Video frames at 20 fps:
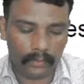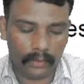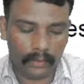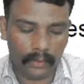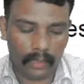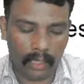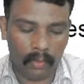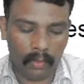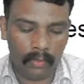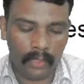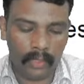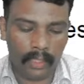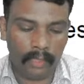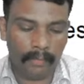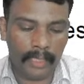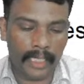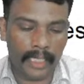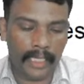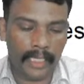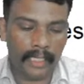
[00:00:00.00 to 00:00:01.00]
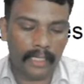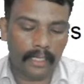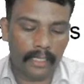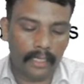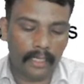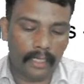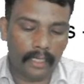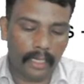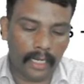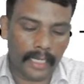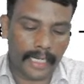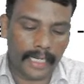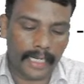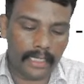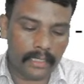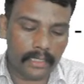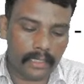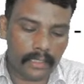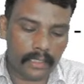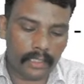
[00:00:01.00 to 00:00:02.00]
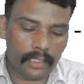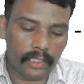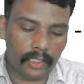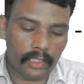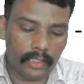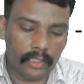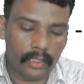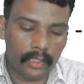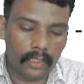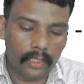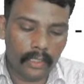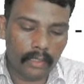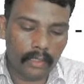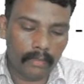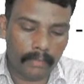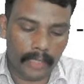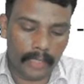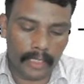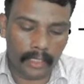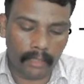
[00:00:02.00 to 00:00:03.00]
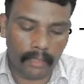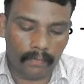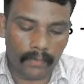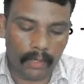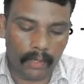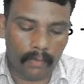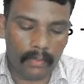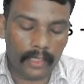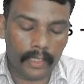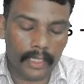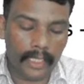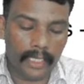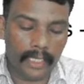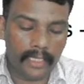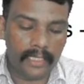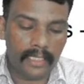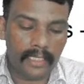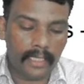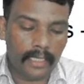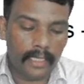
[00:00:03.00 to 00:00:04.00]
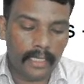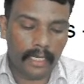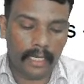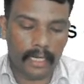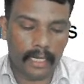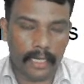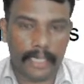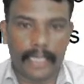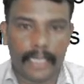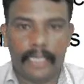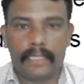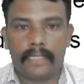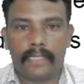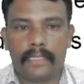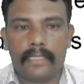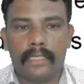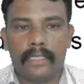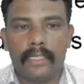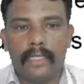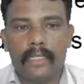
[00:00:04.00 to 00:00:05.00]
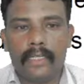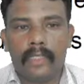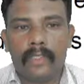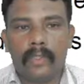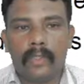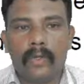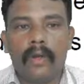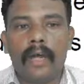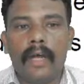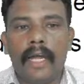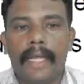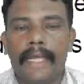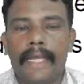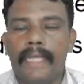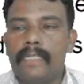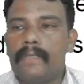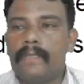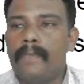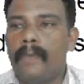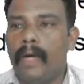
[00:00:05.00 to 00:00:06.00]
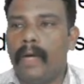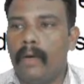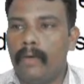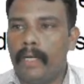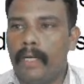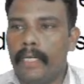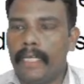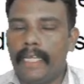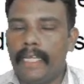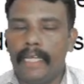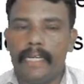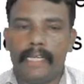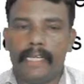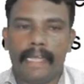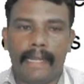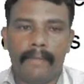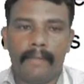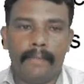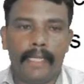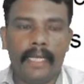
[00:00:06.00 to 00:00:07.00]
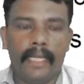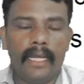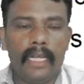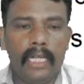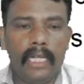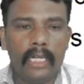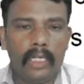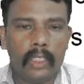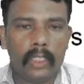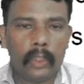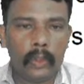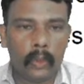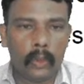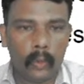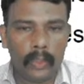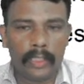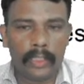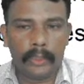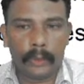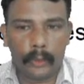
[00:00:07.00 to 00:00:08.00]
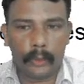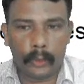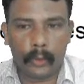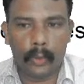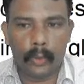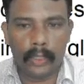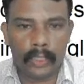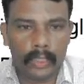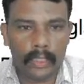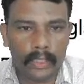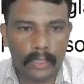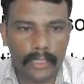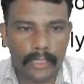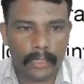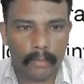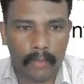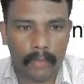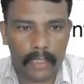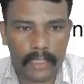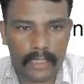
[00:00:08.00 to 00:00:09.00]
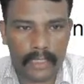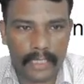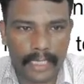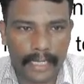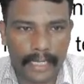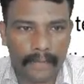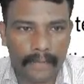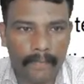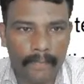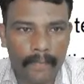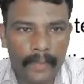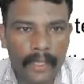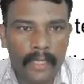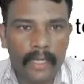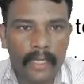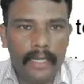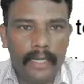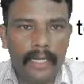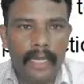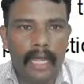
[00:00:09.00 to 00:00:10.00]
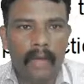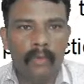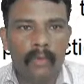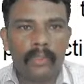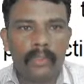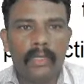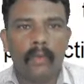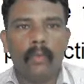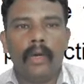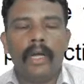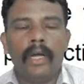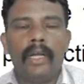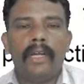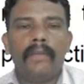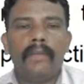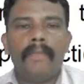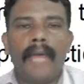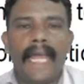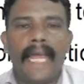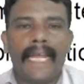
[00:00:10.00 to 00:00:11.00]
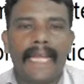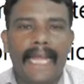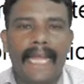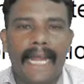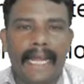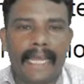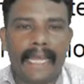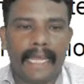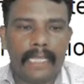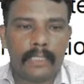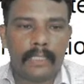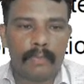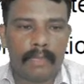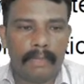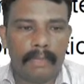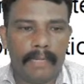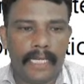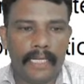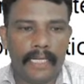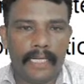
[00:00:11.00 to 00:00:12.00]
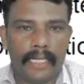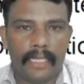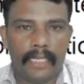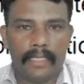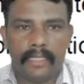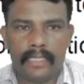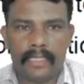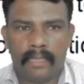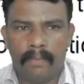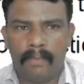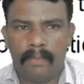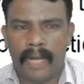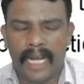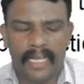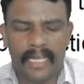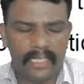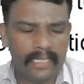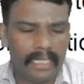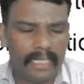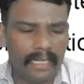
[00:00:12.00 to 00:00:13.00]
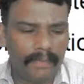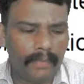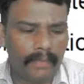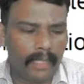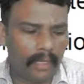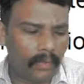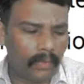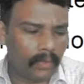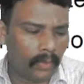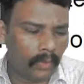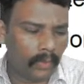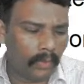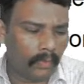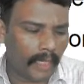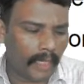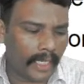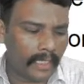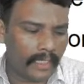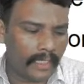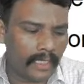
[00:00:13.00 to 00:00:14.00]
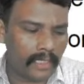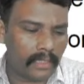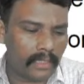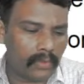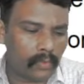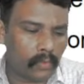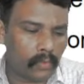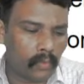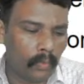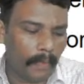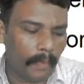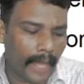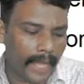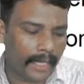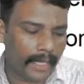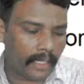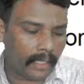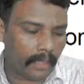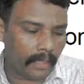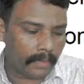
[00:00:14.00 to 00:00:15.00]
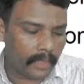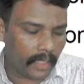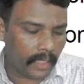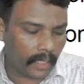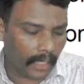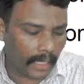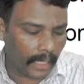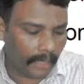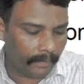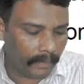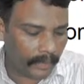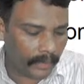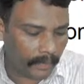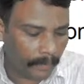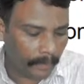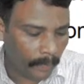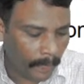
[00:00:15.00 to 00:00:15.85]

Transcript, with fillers: Counter meaning against. Meaning of counter is against. So against poverty it can be a good tool that was there. Now the World Bank had experimented. Some bodies is left now. Don't worry. Just two paragraphs are left.